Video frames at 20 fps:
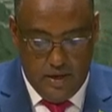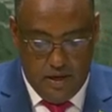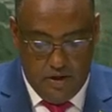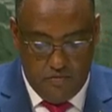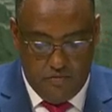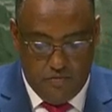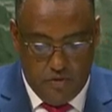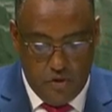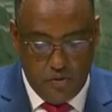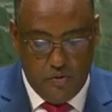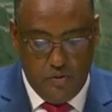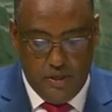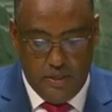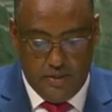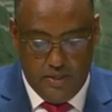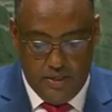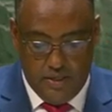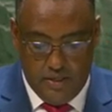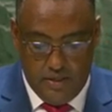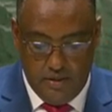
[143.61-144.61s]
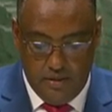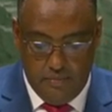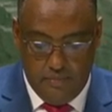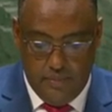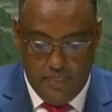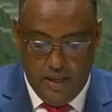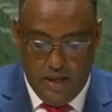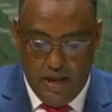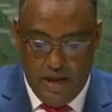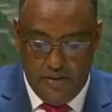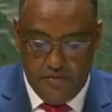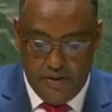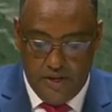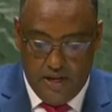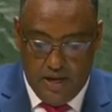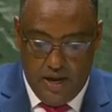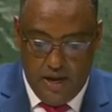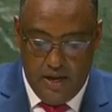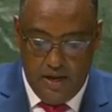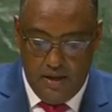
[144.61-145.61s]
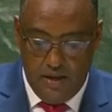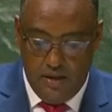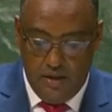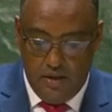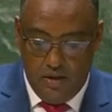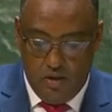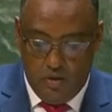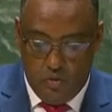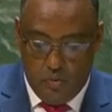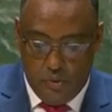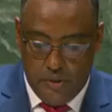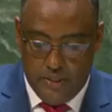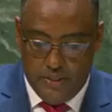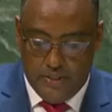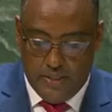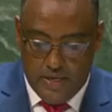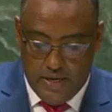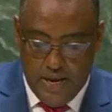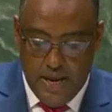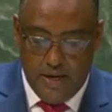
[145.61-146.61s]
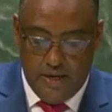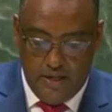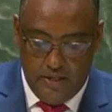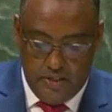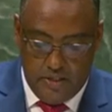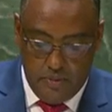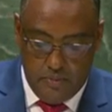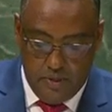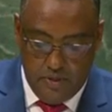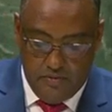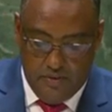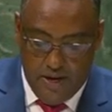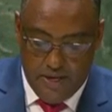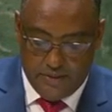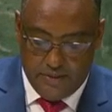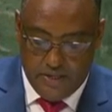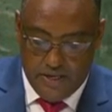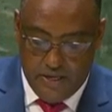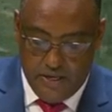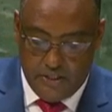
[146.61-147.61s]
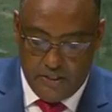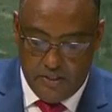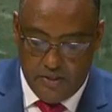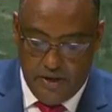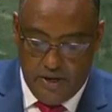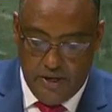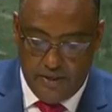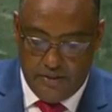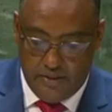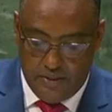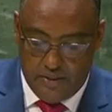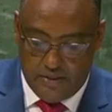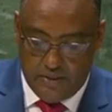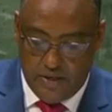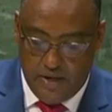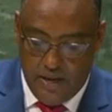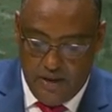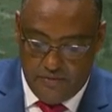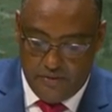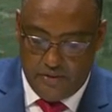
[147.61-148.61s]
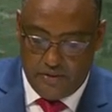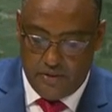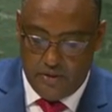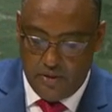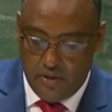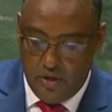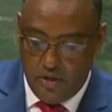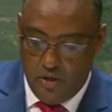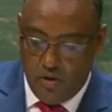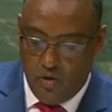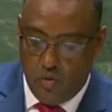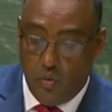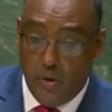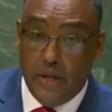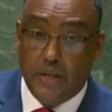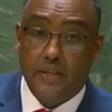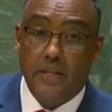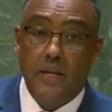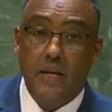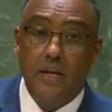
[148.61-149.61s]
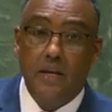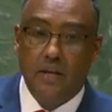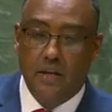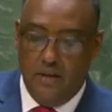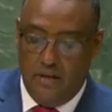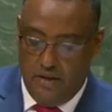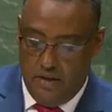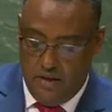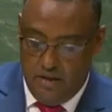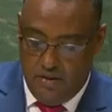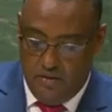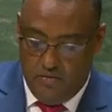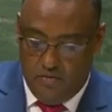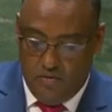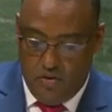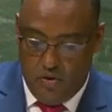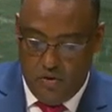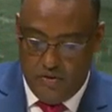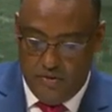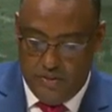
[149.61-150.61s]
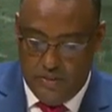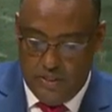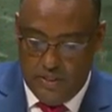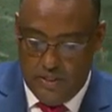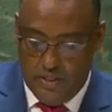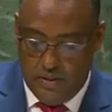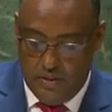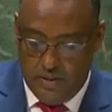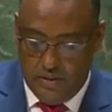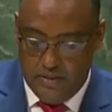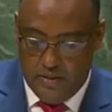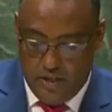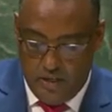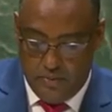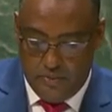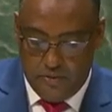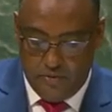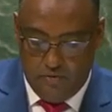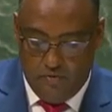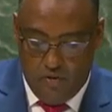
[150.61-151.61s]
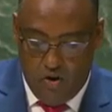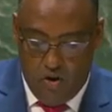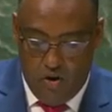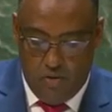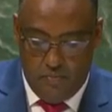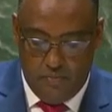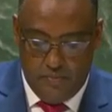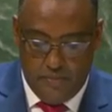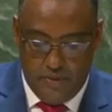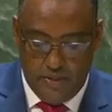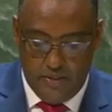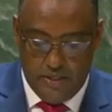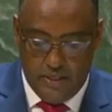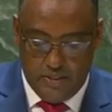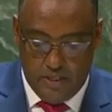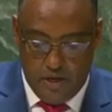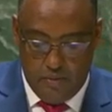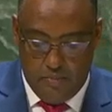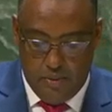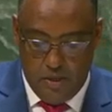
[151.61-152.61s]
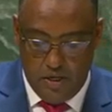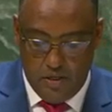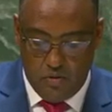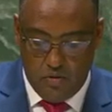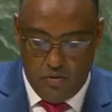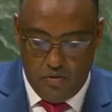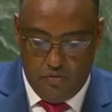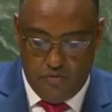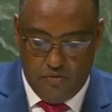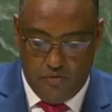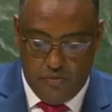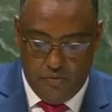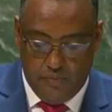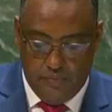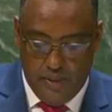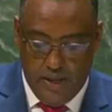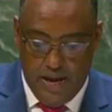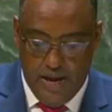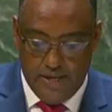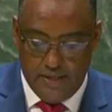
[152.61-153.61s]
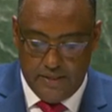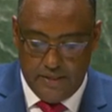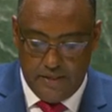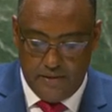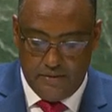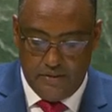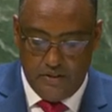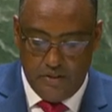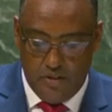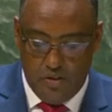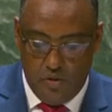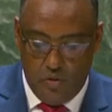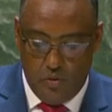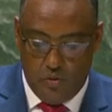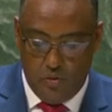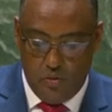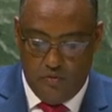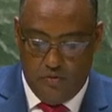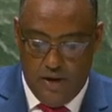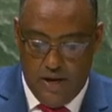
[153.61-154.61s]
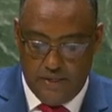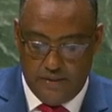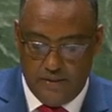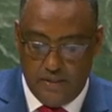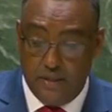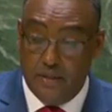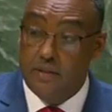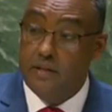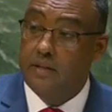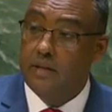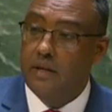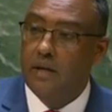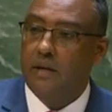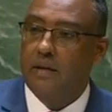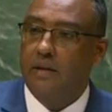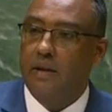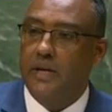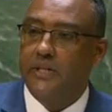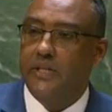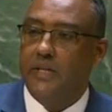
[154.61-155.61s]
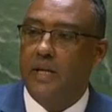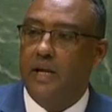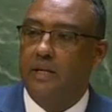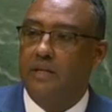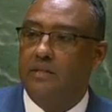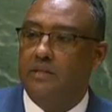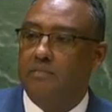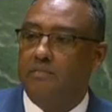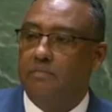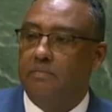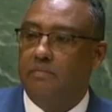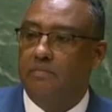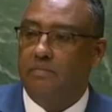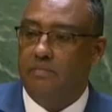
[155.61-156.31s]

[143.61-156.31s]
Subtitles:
Unfortunately, Africa, with negligible vaccination rate, is left waiting for the drips from the surplus of others due to vaccine nationalism.